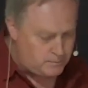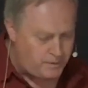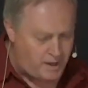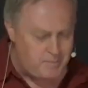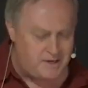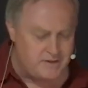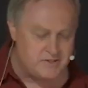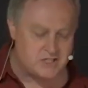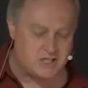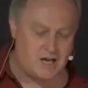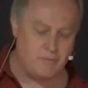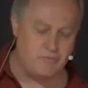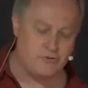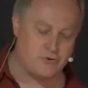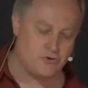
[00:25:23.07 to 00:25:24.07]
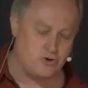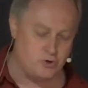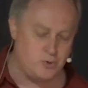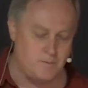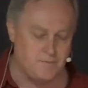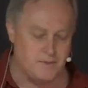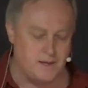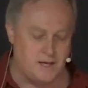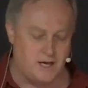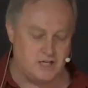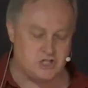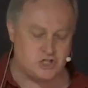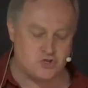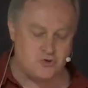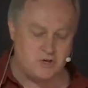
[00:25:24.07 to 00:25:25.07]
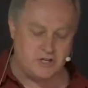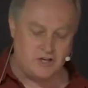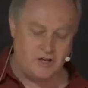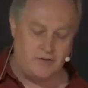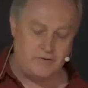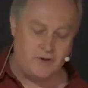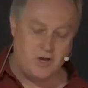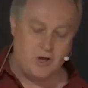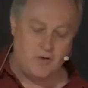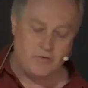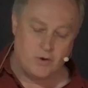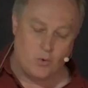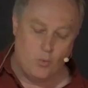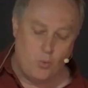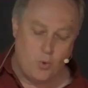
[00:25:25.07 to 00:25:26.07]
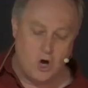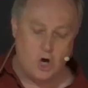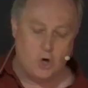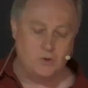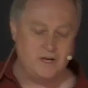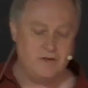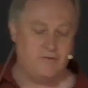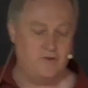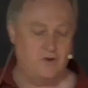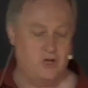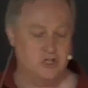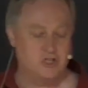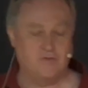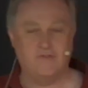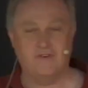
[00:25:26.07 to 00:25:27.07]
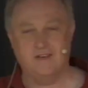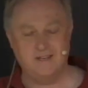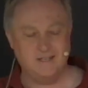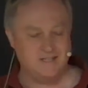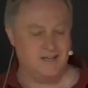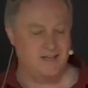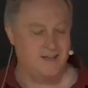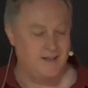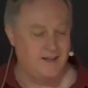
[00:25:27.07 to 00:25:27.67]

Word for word: But I believe it's come through a string of worldly philosophies